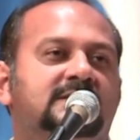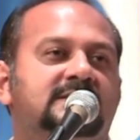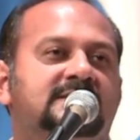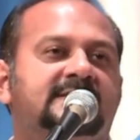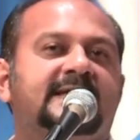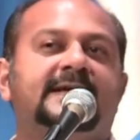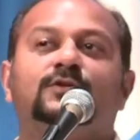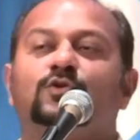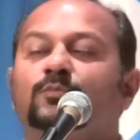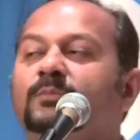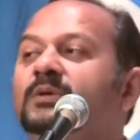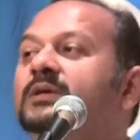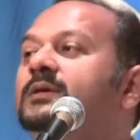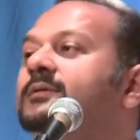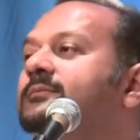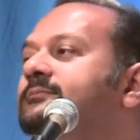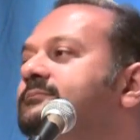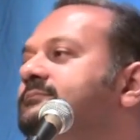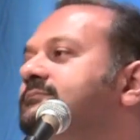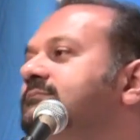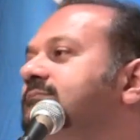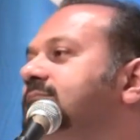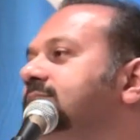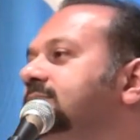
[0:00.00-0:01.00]
say to me,
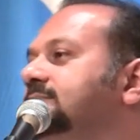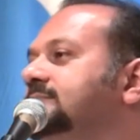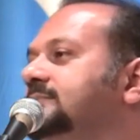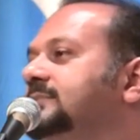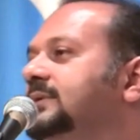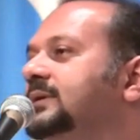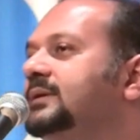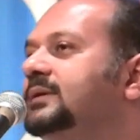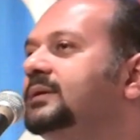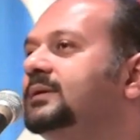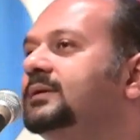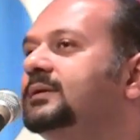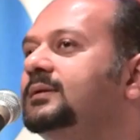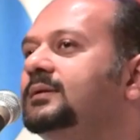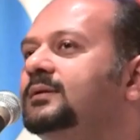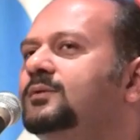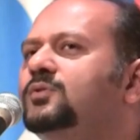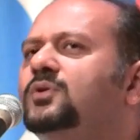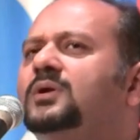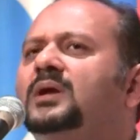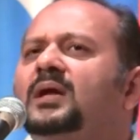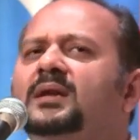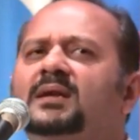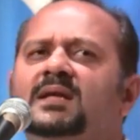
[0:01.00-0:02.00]

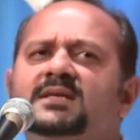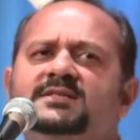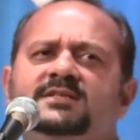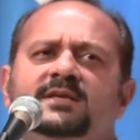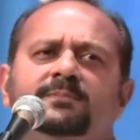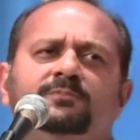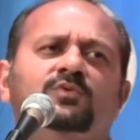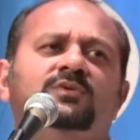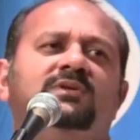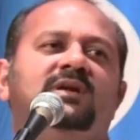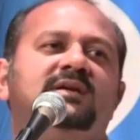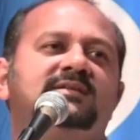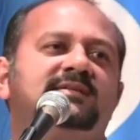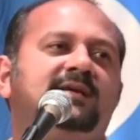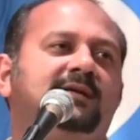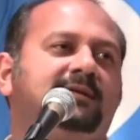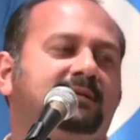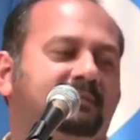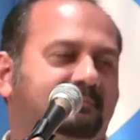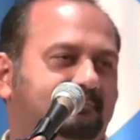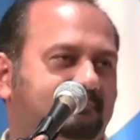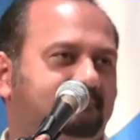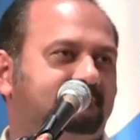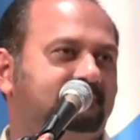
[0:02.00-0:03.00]
look at Najib Tun
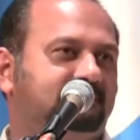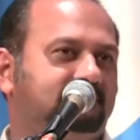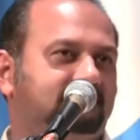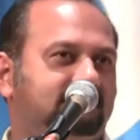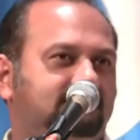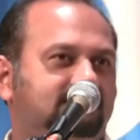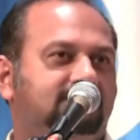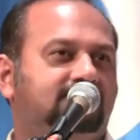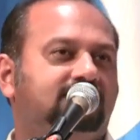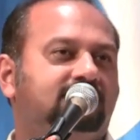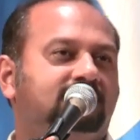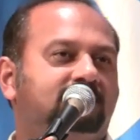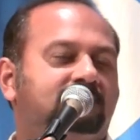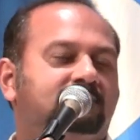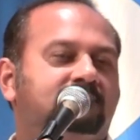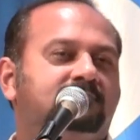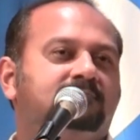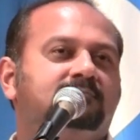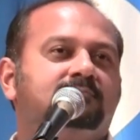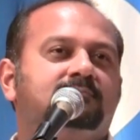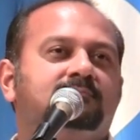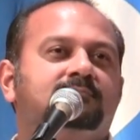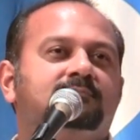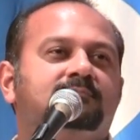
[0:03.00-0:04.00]
Razak,
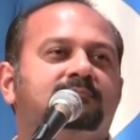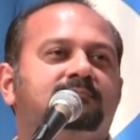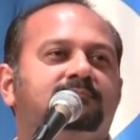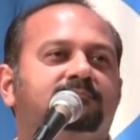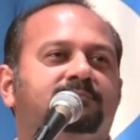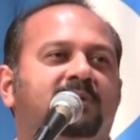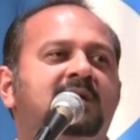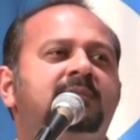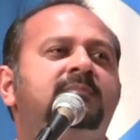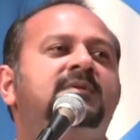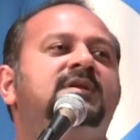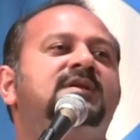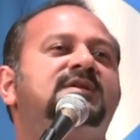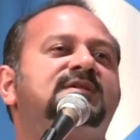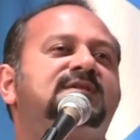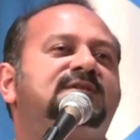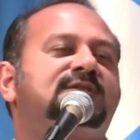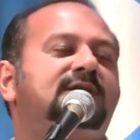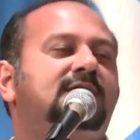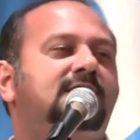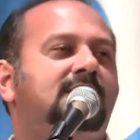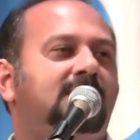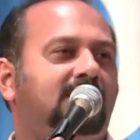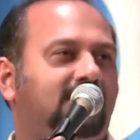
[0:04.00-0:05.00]
Prime
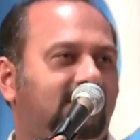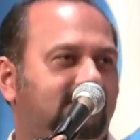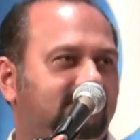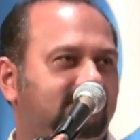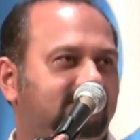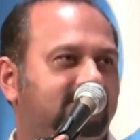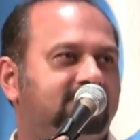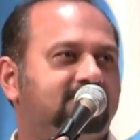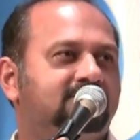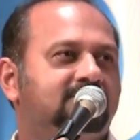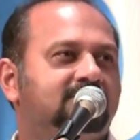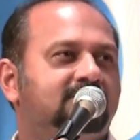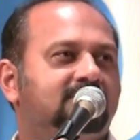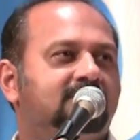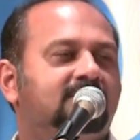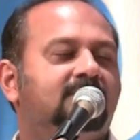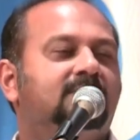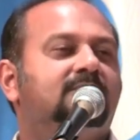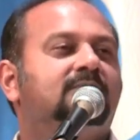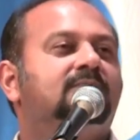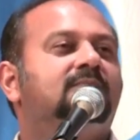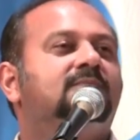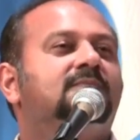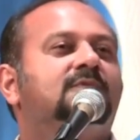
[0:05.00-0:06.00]
Minister,
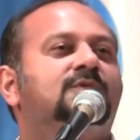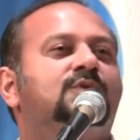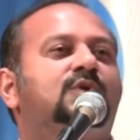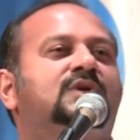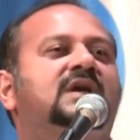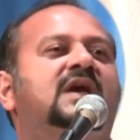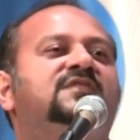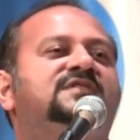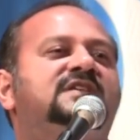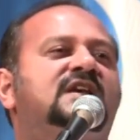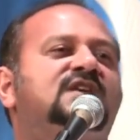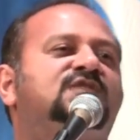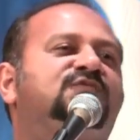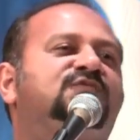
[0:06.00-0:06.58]
who gives